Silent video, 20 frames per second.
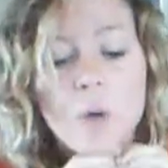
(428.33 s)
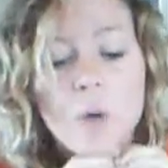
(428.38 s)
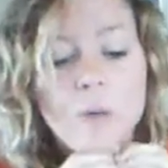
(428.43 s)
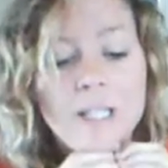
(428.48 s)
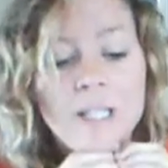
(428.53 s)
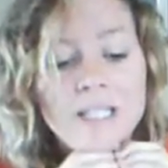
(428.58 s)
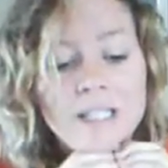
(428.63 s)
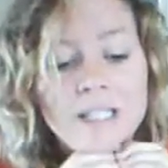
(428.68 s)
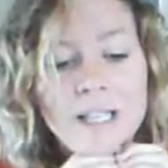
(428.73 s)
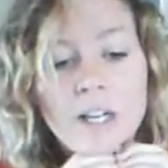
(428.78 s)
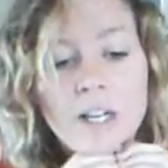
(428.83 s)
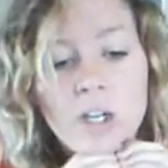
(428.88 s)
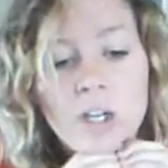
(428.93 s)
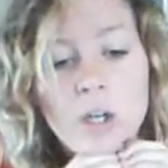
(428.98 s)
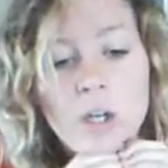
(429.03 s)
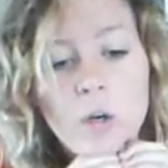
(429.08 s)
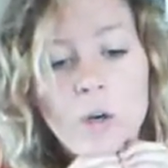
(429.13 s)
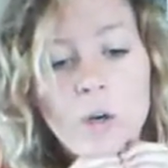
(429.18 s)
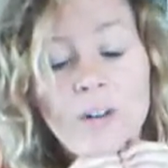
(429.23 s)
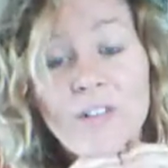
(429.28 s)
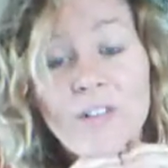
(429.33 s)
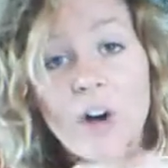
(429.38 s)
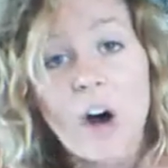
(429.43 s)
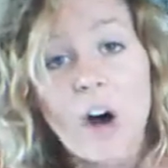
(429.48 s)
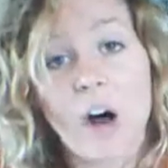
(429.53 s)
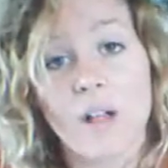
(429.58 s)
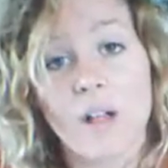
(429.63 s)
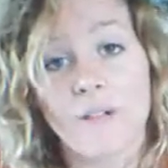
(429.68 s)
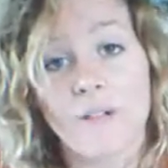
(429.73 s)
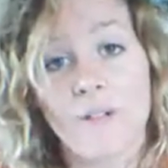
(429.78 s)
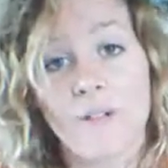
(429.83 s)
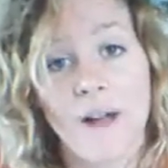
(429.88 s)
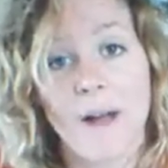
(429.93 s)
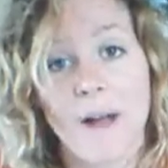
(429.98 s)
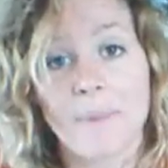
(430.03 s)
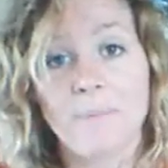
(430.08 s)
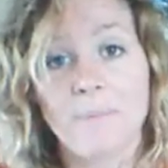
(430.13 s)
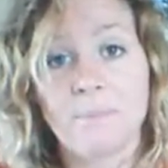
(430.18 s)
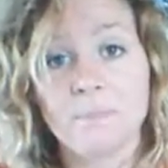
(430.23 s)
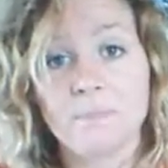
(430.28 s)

We need to let go of all of that.